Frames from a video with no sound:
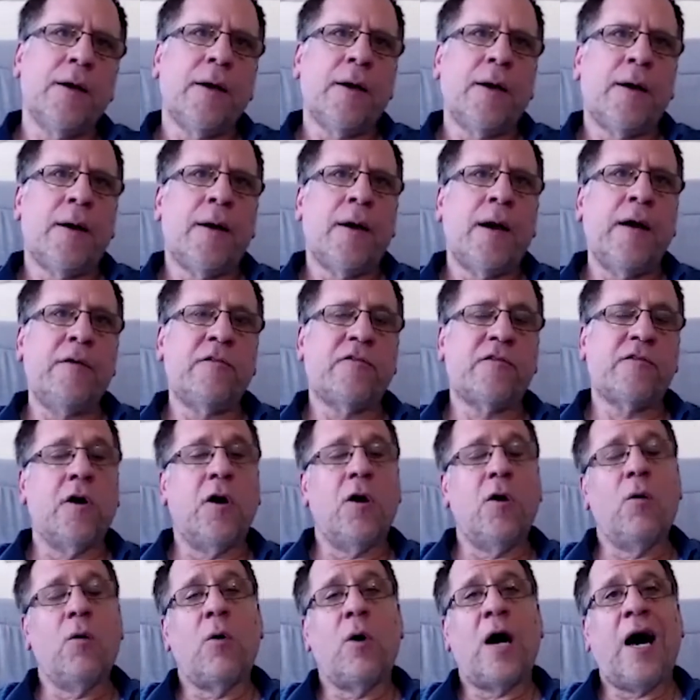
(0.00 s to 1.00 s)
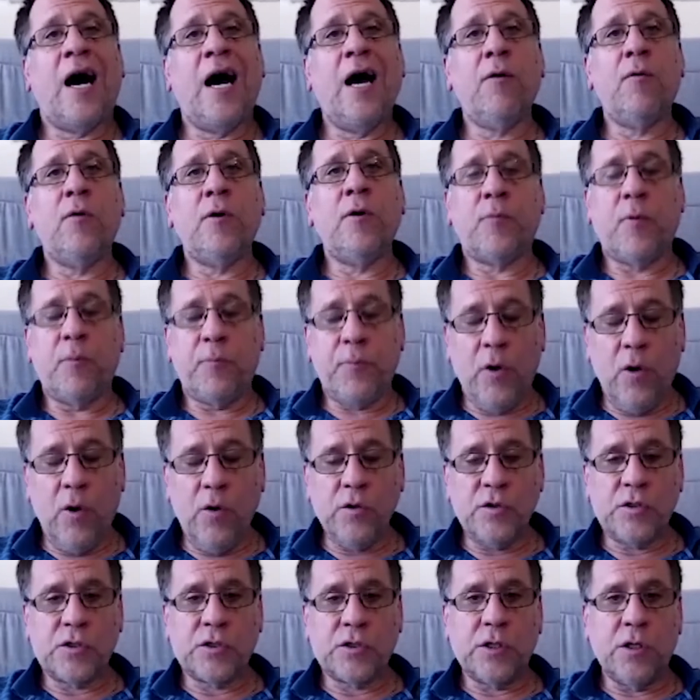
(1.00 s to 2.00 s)
Right. And so I would
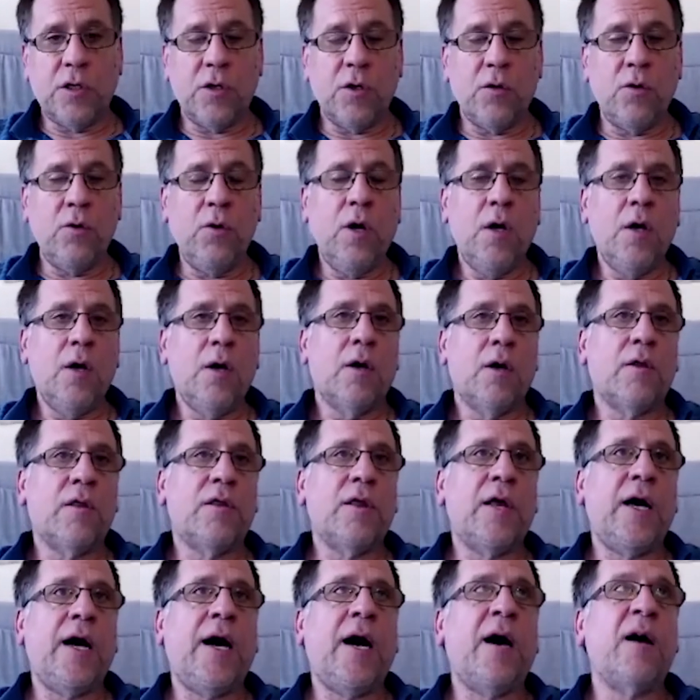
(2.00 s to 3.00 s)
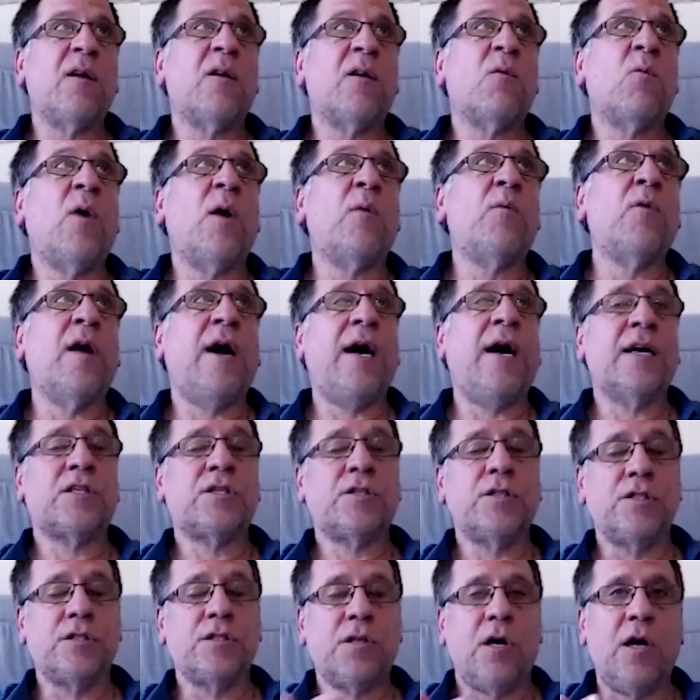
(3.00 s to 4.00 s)
propose to you that what we're
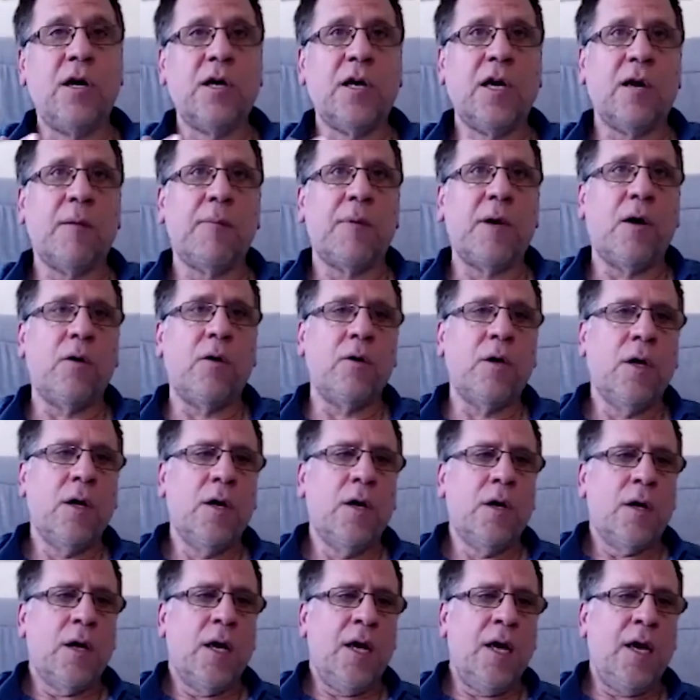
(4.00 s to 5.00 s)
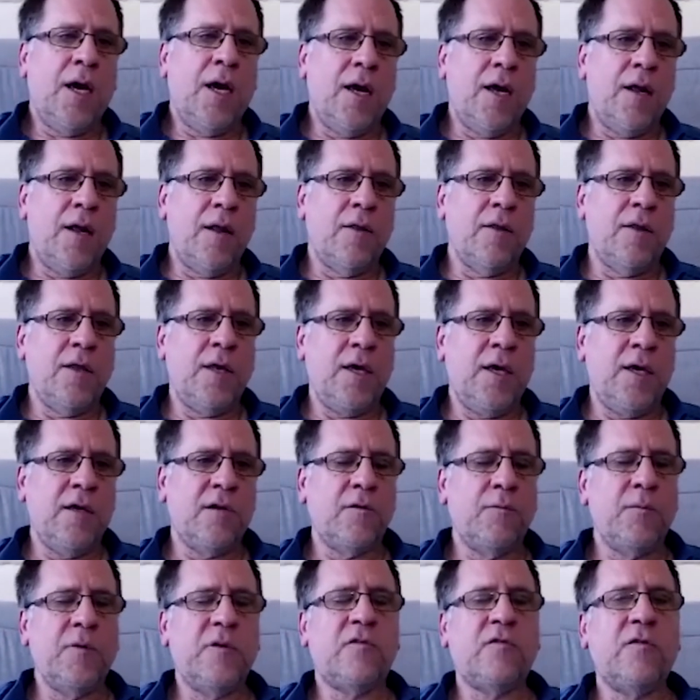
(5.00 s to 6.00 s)
actually talking about in the
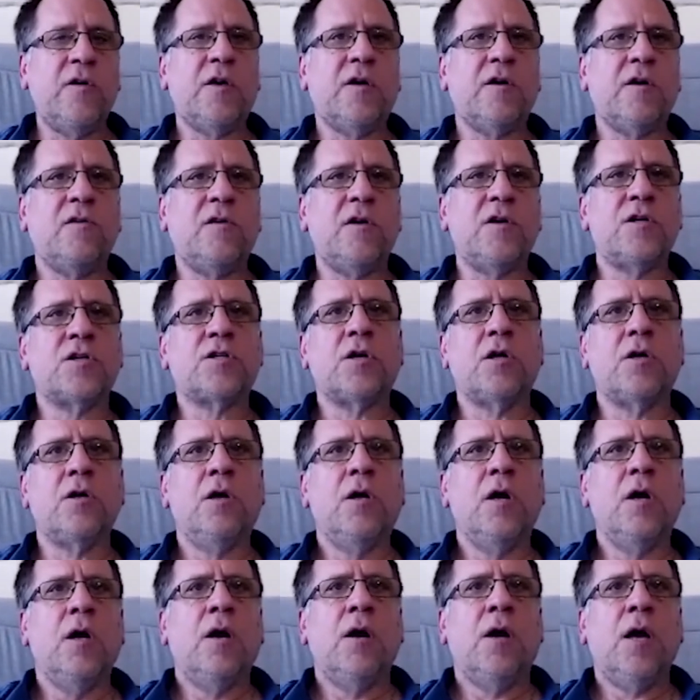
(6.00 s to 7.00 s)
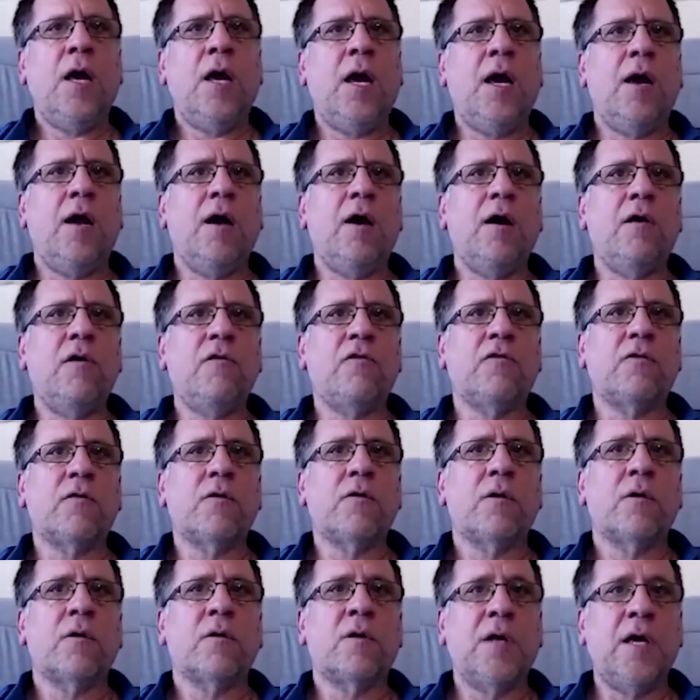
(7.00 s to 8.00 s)
intimacy condition is
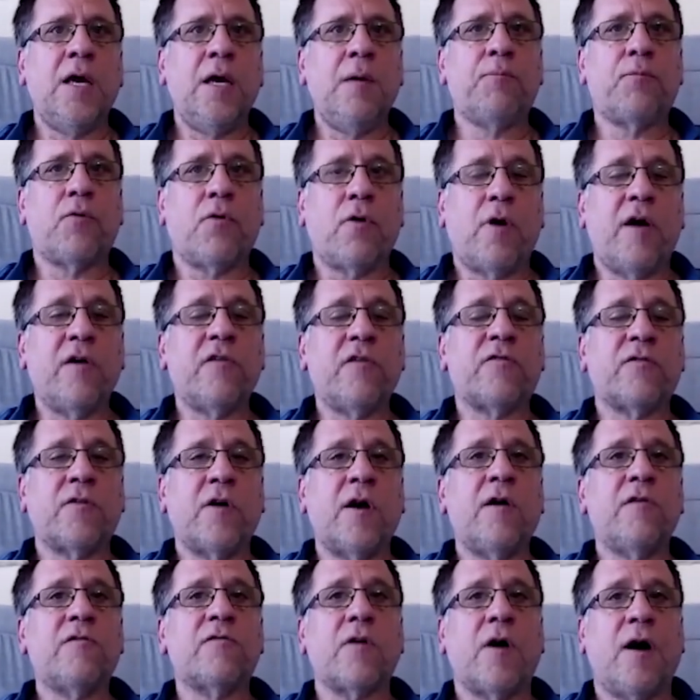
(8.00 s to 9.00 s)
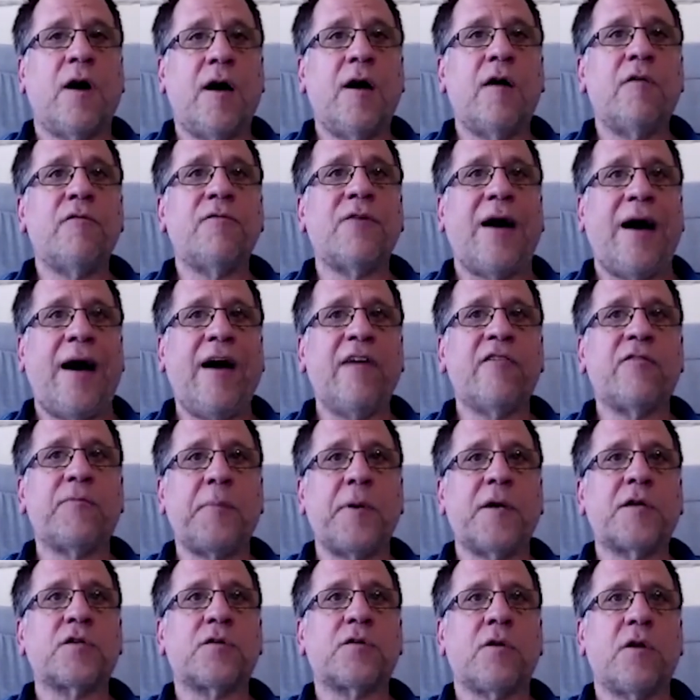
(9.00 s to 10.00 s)
the process of
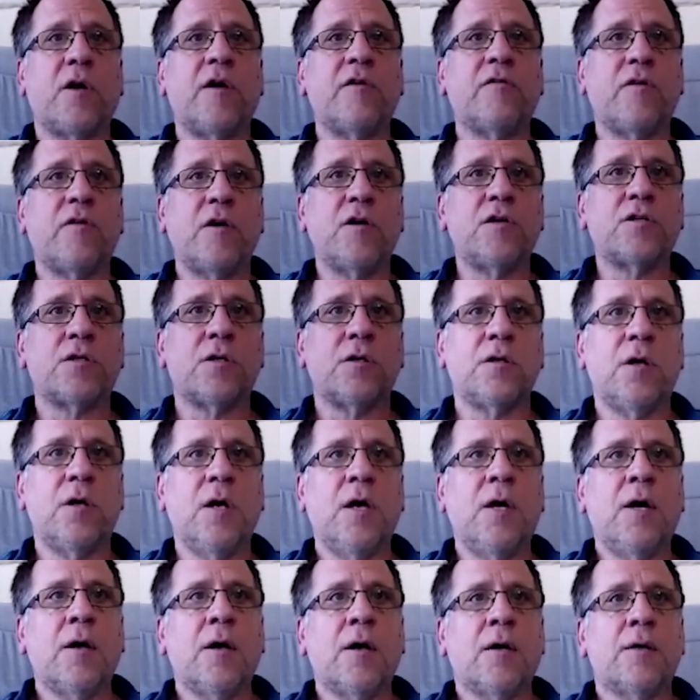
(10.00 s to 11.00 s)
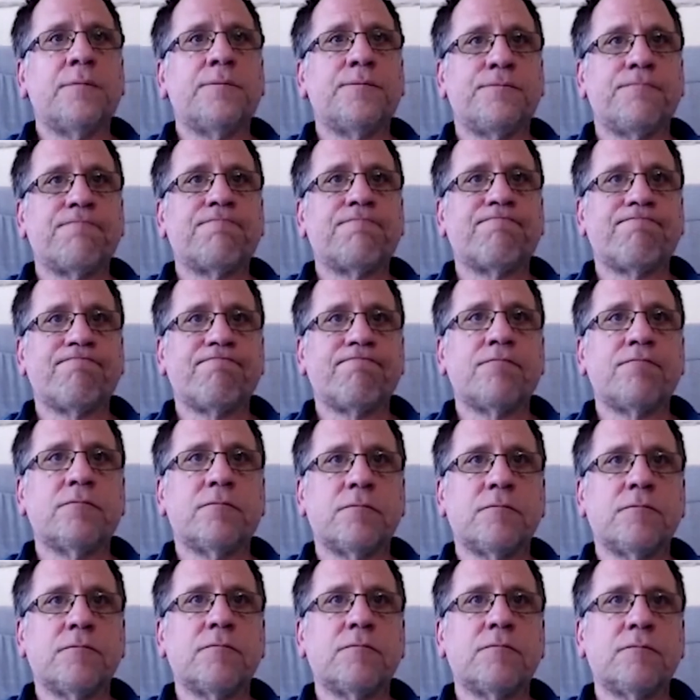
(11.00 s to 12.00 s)
aspectualization. Mm-hmm.
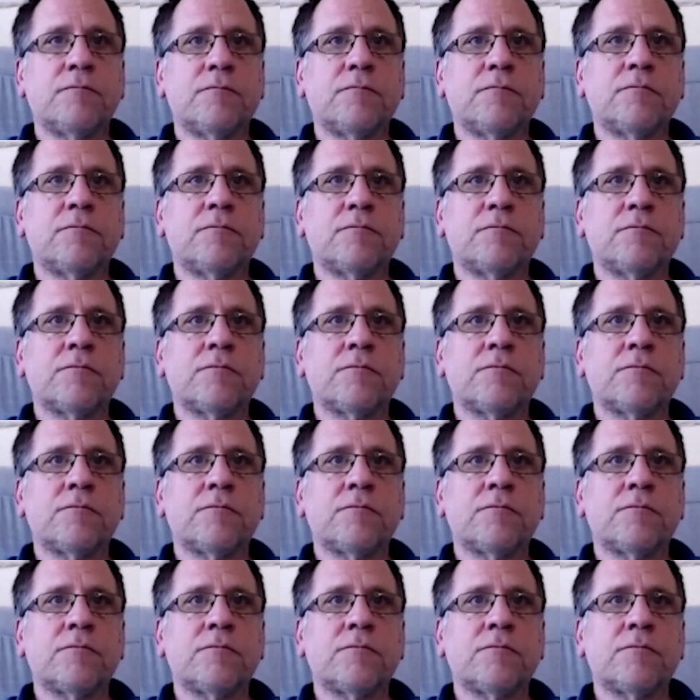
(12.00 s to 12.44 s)
Mm-hmm.